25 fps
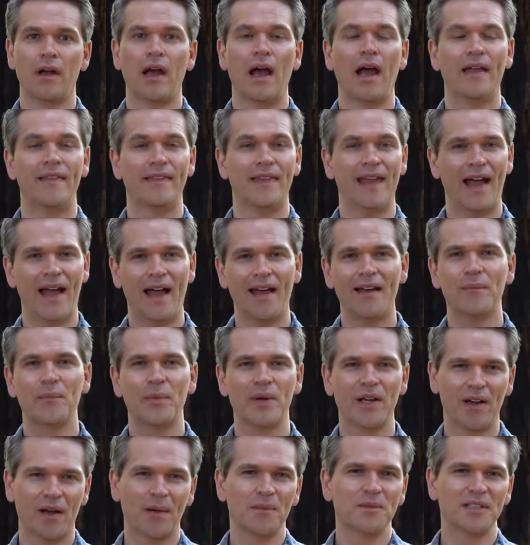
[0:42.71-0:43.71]
And that
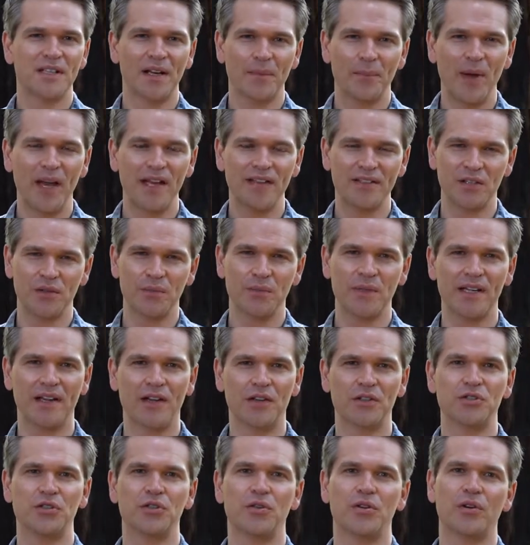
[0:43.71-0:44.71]
becomes an arpeggio
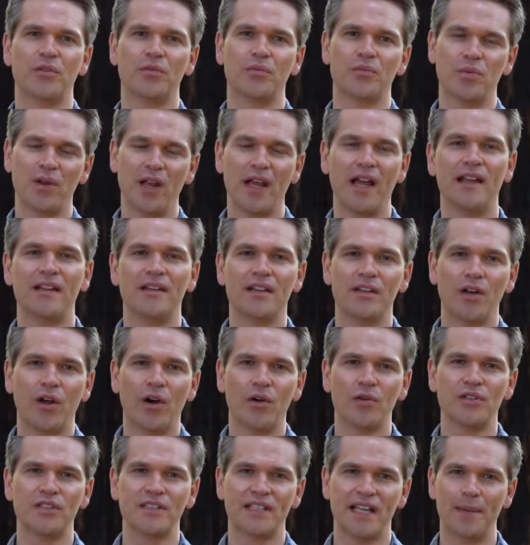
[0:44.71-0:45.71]
because you're playing the
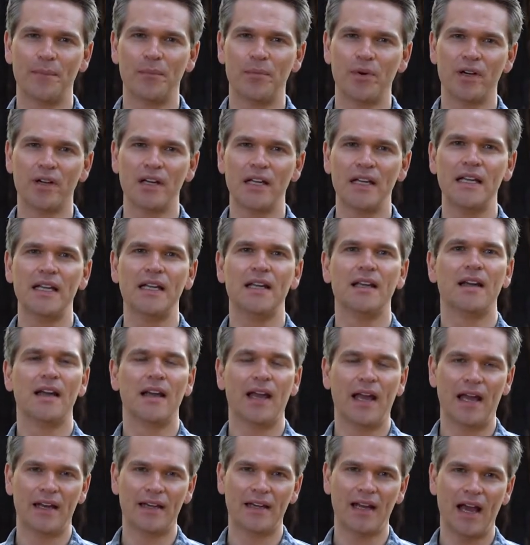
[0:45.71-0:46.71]
notes separately
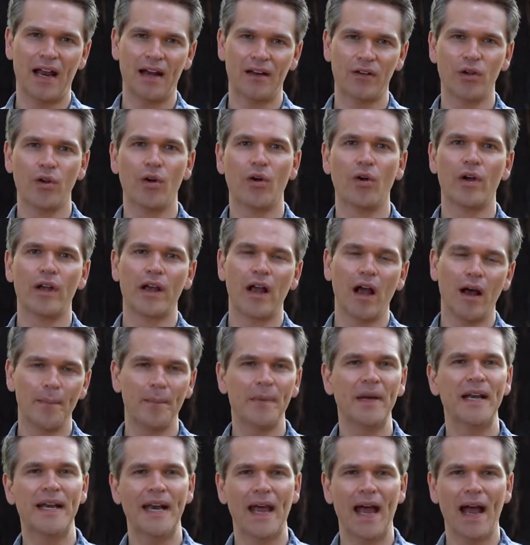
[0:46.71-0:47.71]
and kind of going up
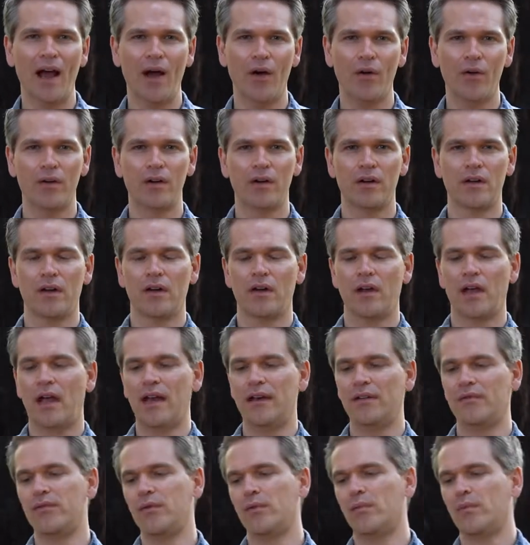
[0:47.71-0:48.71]
and down.
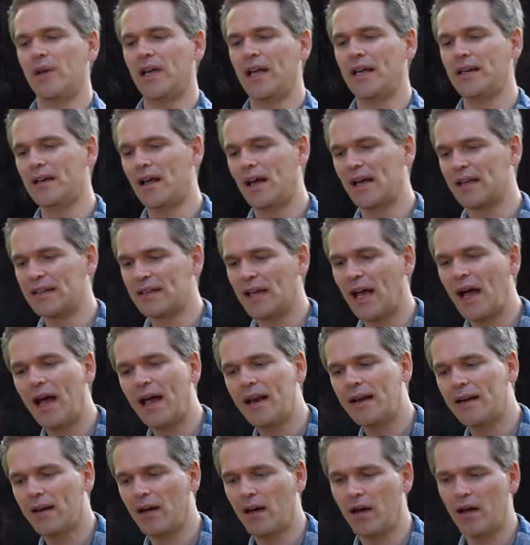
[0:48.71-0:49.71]
And if you played like
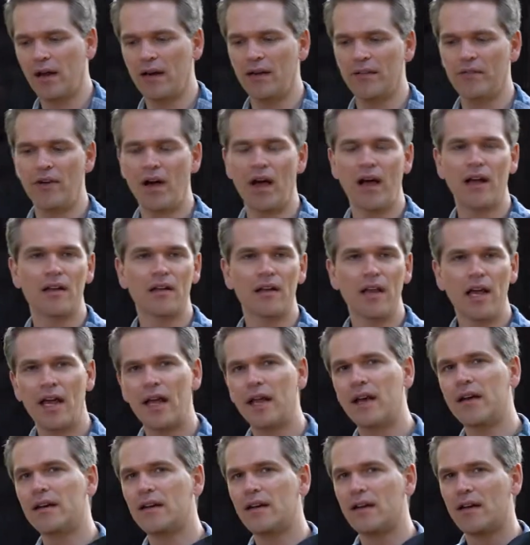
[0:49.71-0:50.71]
that on a
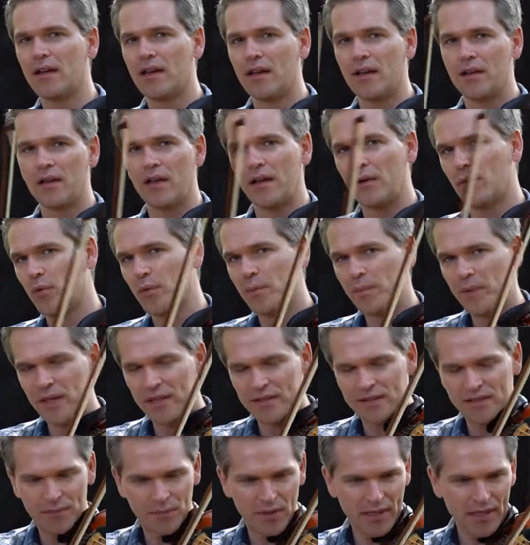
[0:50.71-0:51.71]
violin, it would be
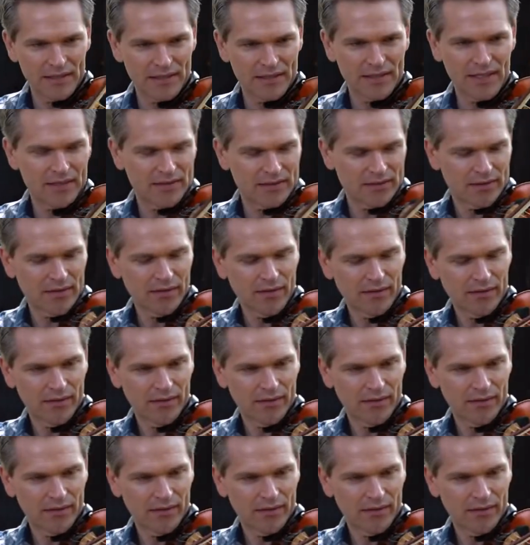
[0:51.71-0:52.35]
something like this.